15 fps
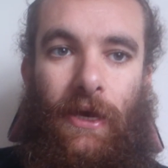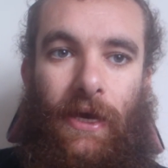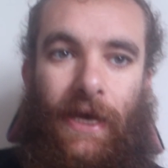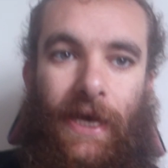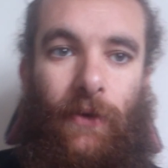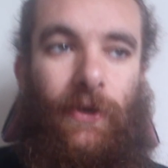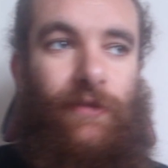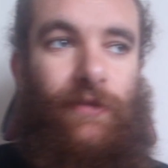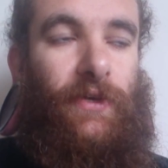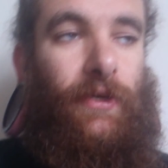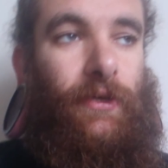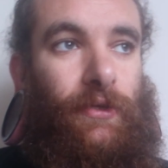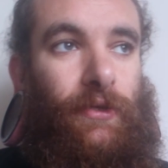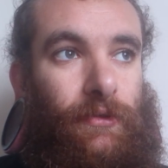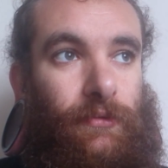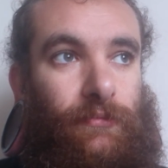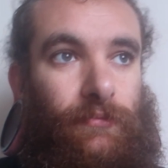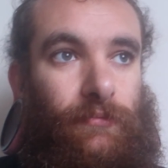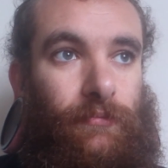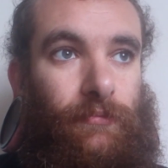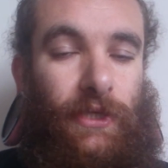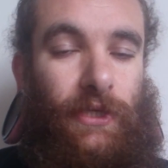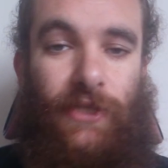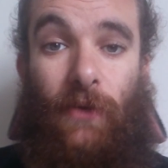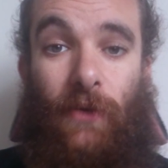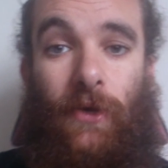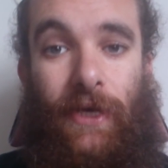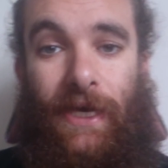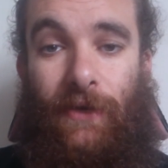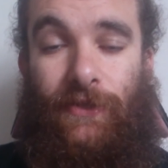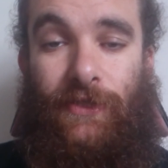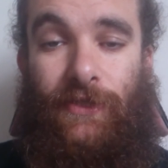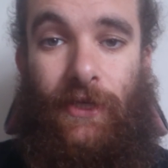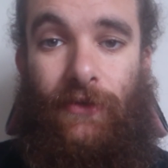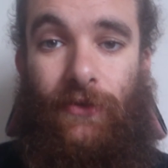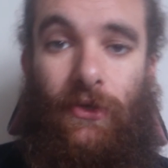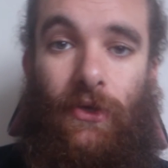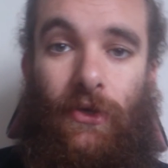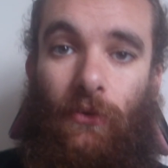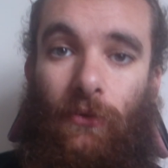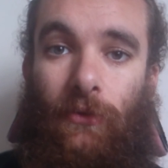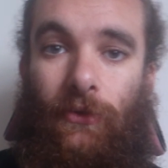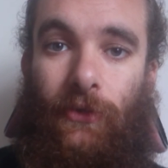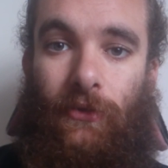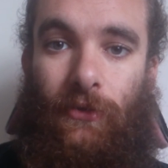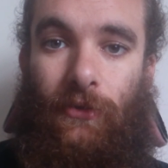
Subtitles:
However, because I work outside in the cold,